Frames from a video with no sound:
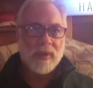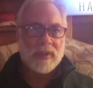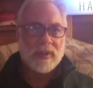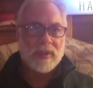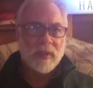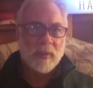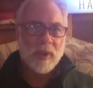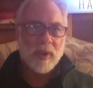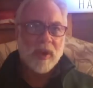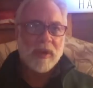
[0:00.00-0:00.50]

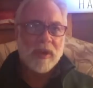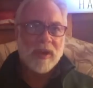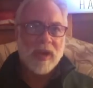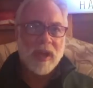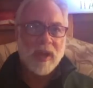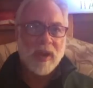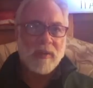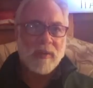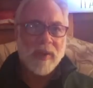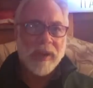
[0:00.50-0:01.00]
someone
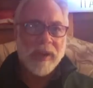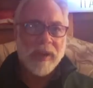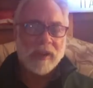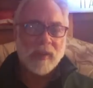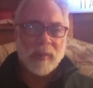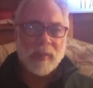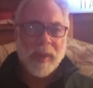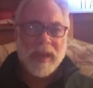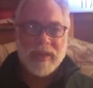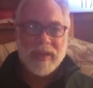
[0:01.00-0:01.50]
on a regular
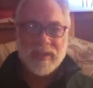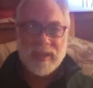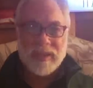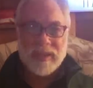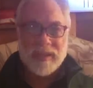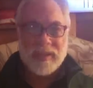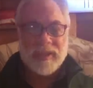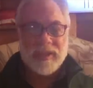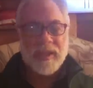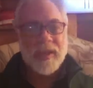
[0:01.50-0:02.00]

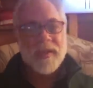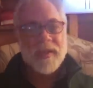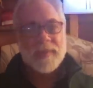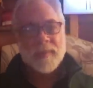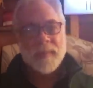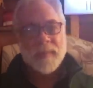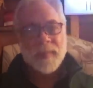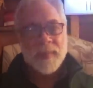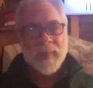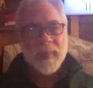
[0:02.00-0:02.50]
basis,
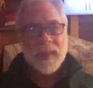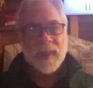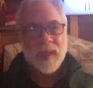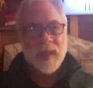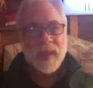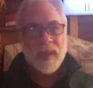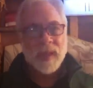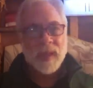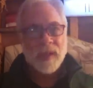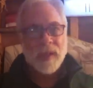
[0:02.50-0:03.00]

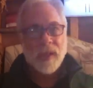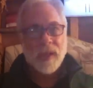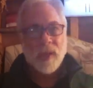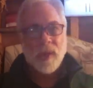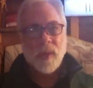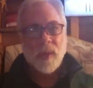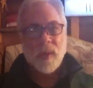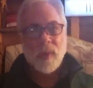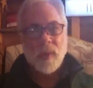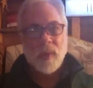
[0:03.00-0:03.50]

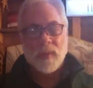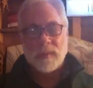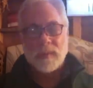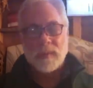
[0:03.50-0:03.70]
you